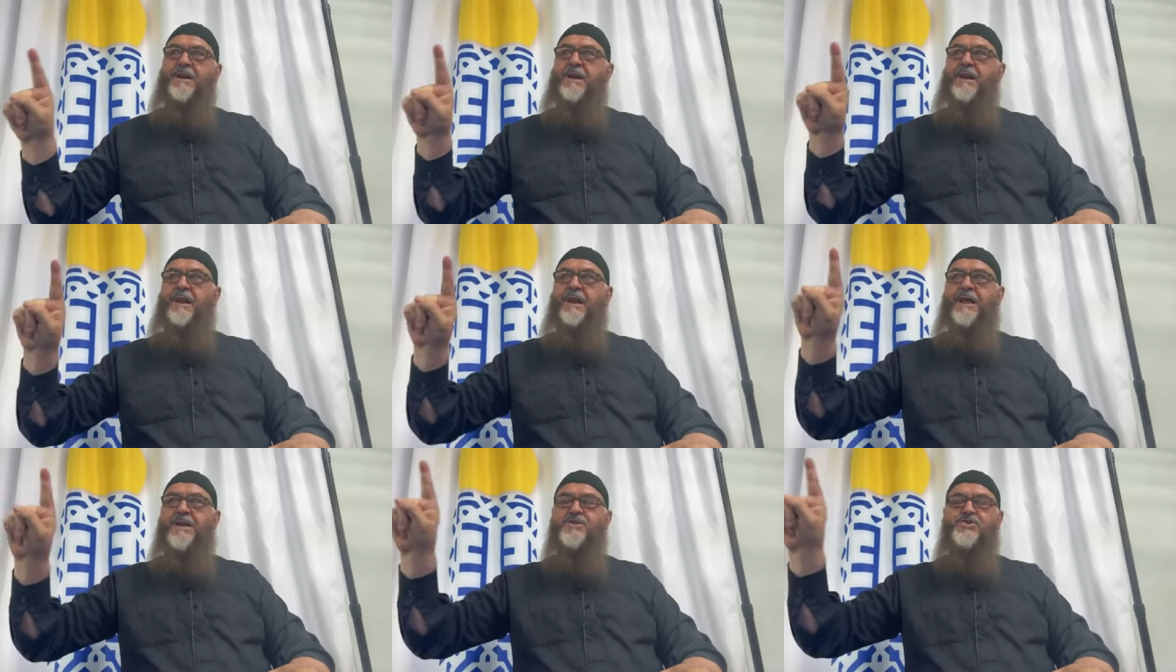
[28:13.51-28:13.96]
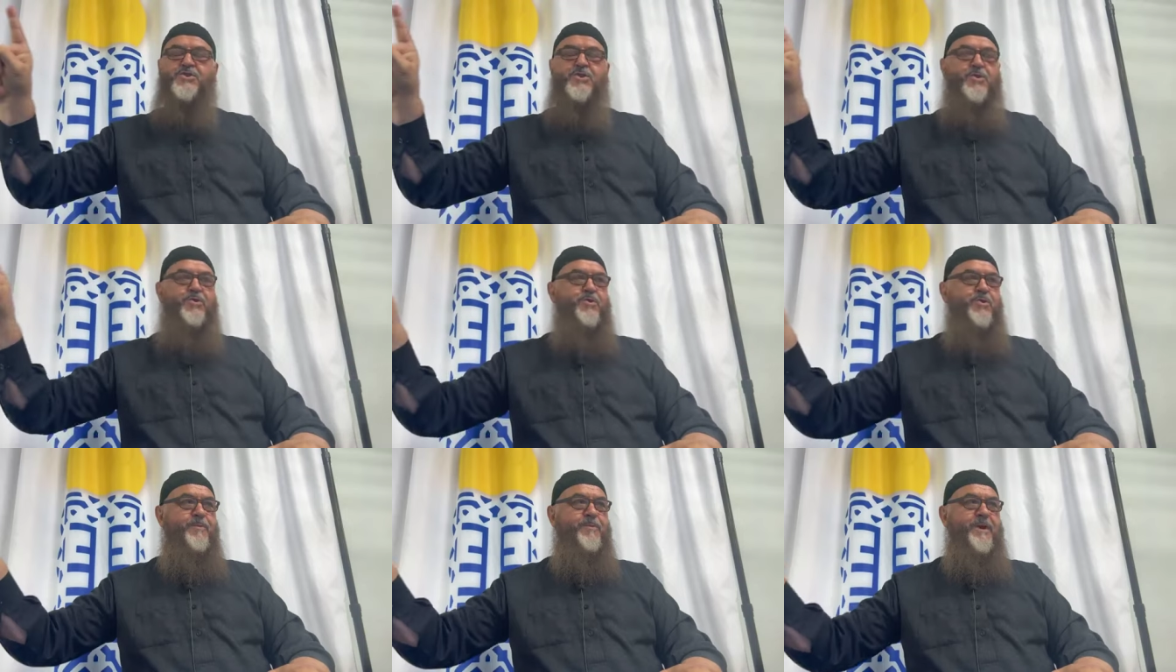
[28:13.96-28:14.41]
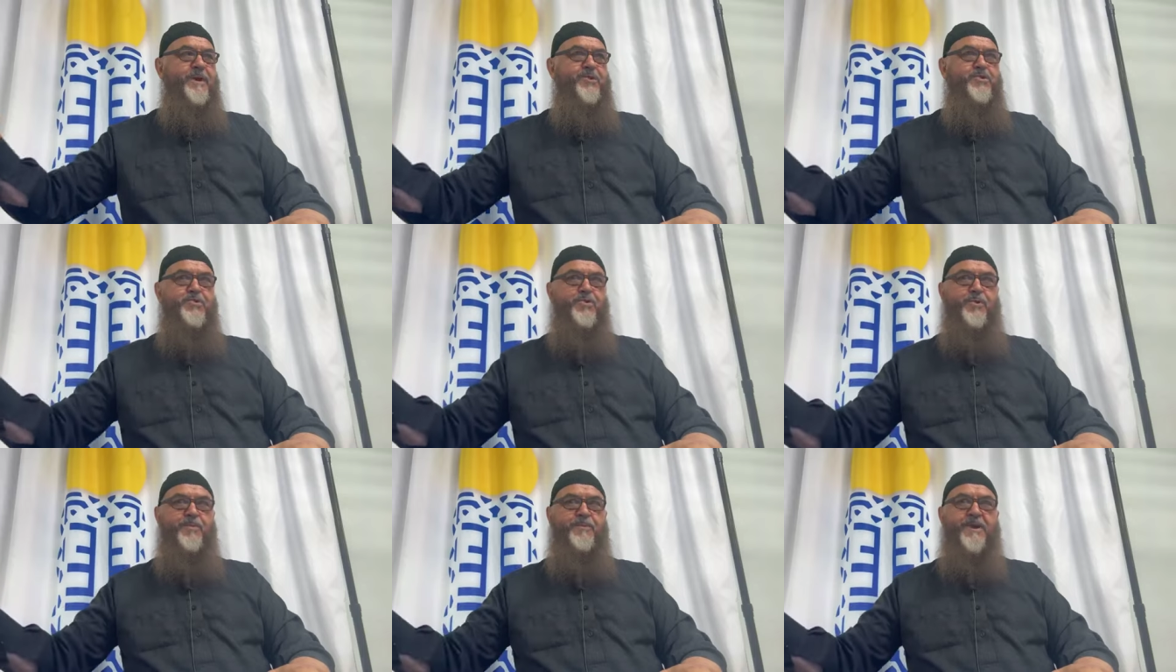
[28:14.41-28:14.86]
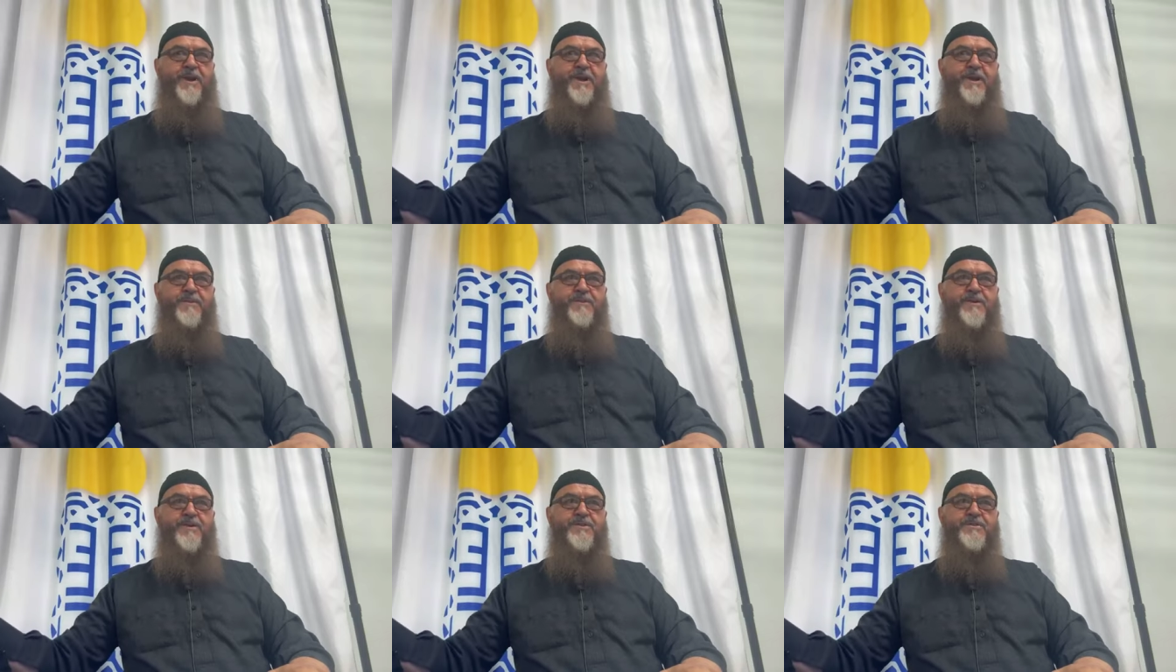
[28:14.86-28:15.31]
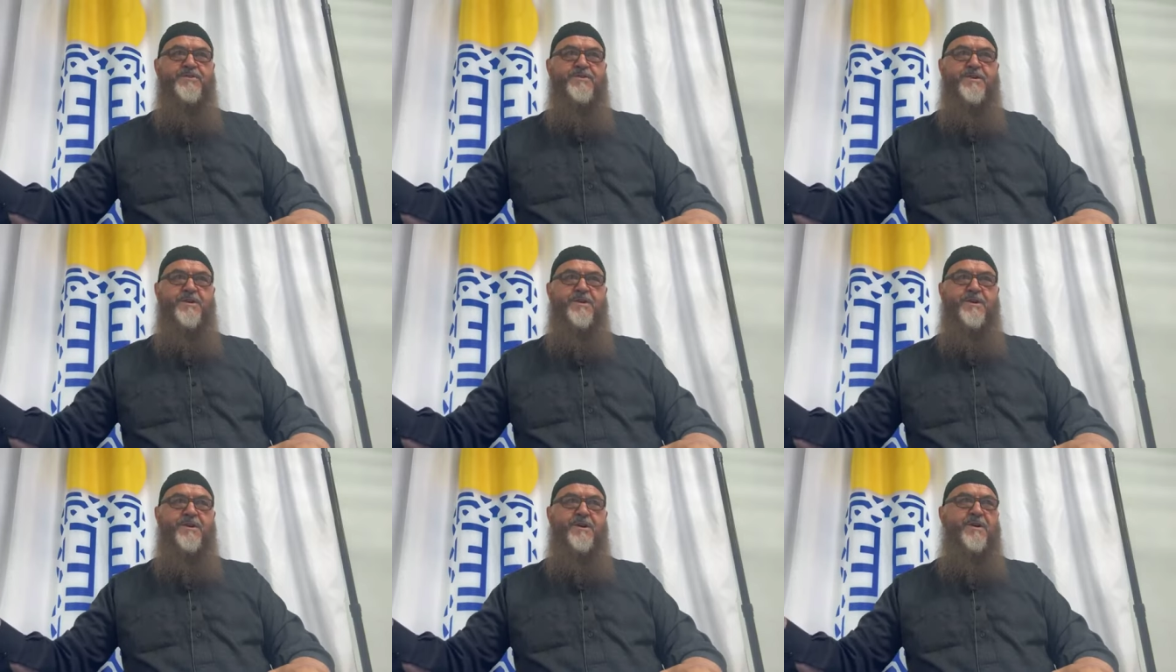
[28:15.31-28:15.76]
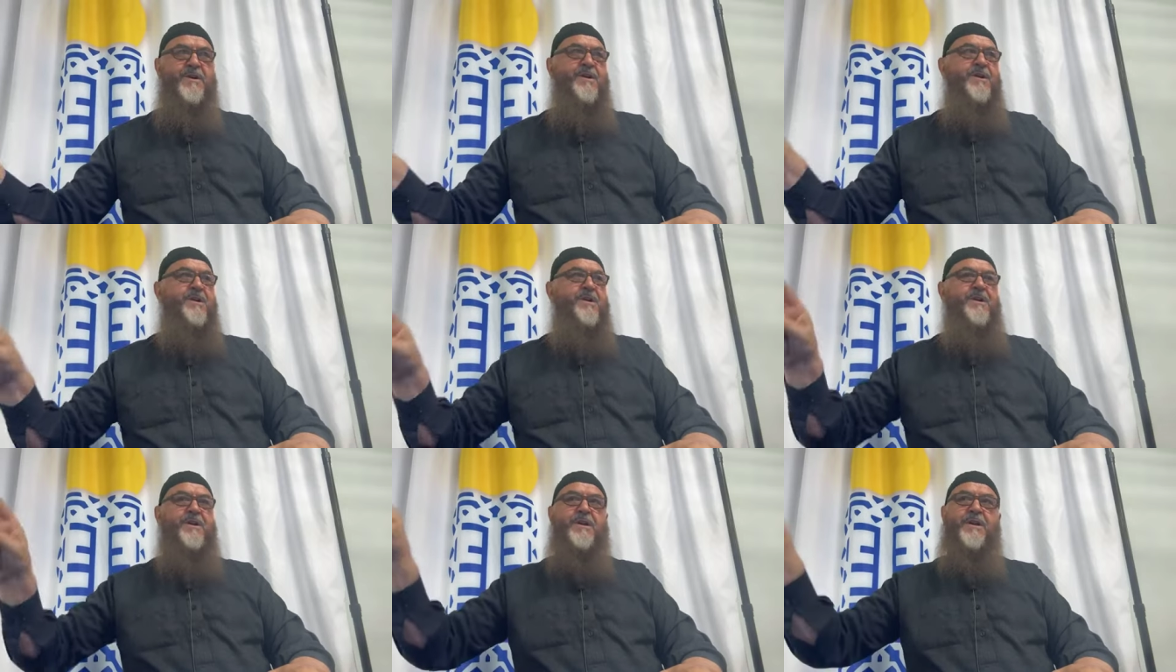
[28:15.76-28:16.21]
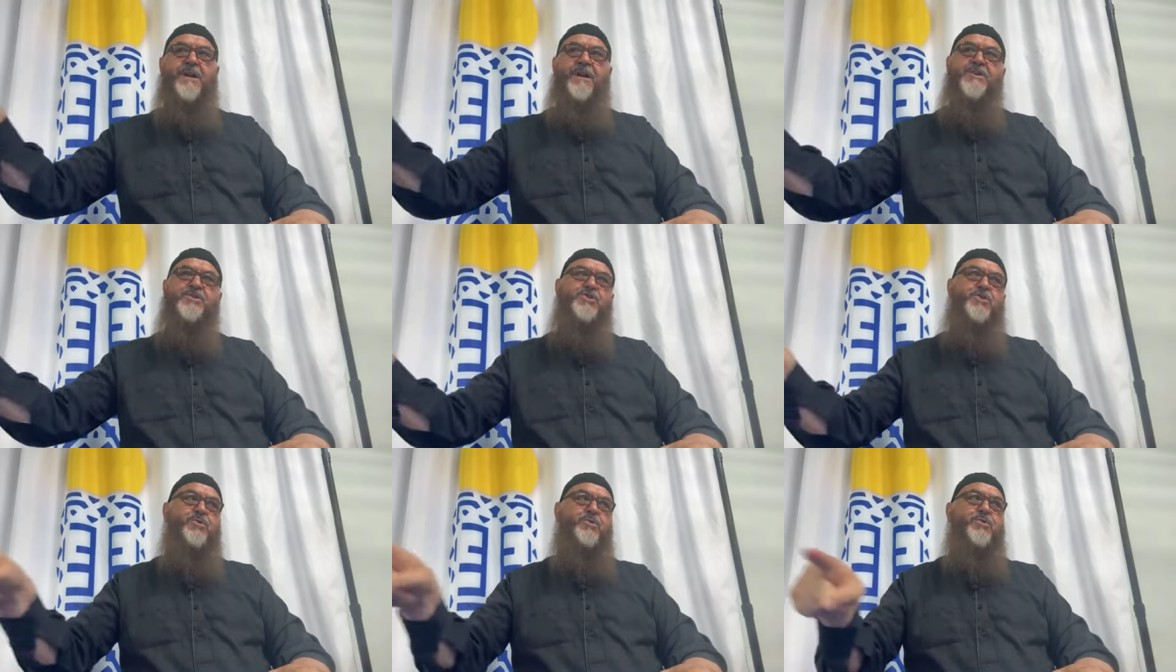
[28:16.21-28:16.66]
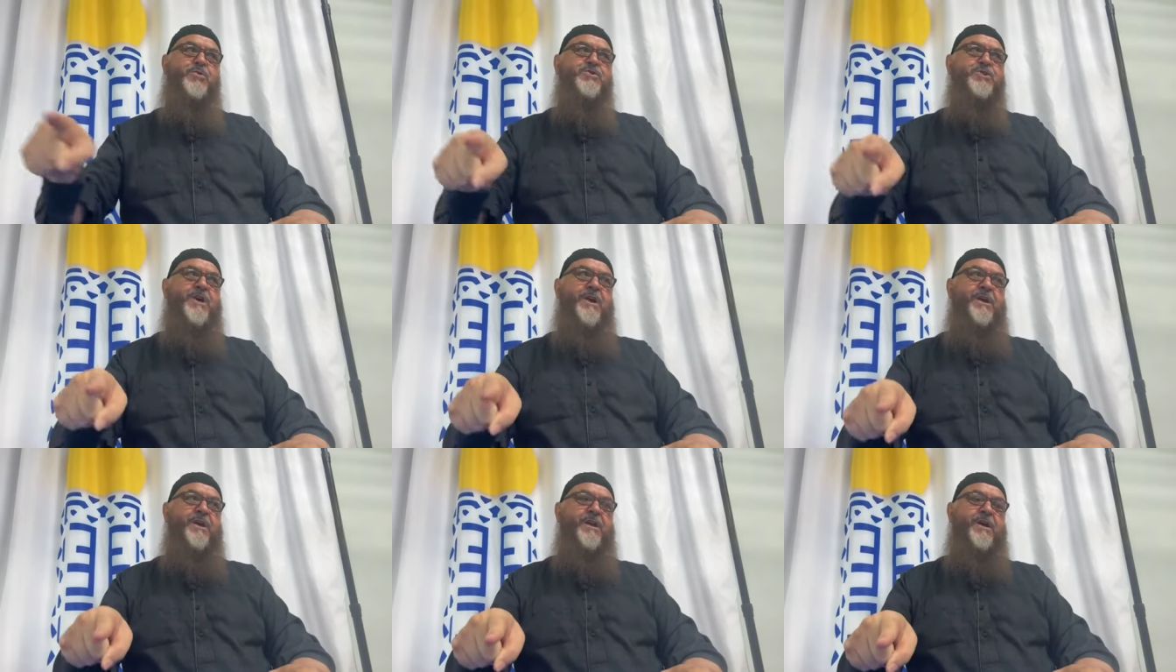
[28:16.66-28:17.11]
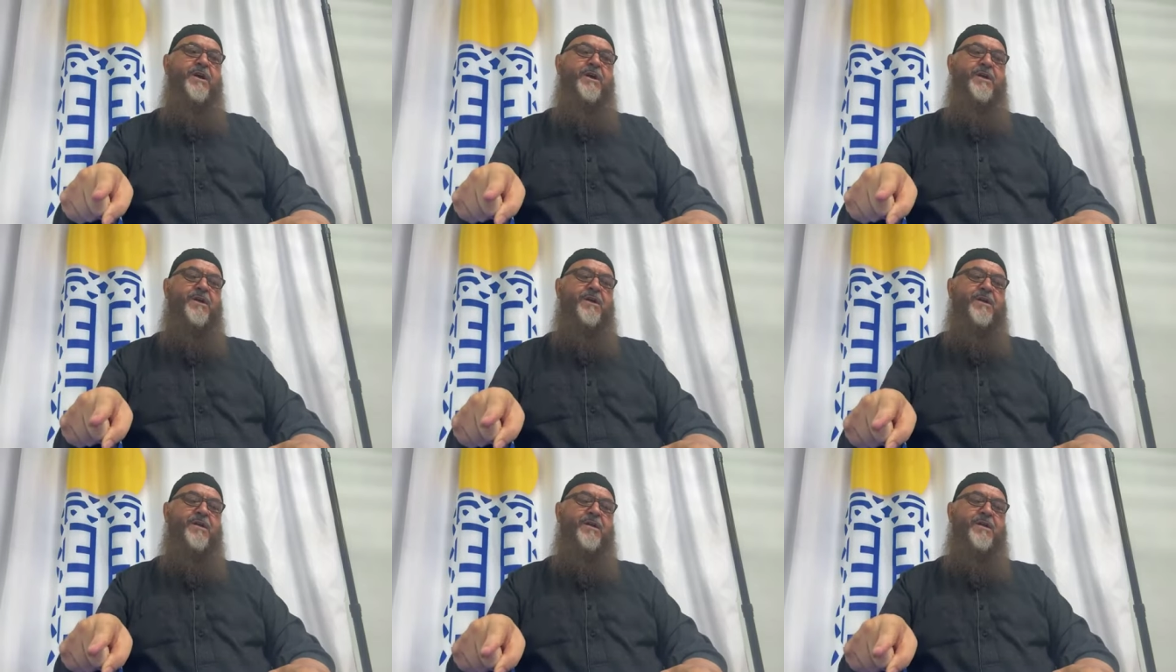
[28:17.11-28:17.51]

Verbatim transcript: leads you to be true believers, leads you to Jannah.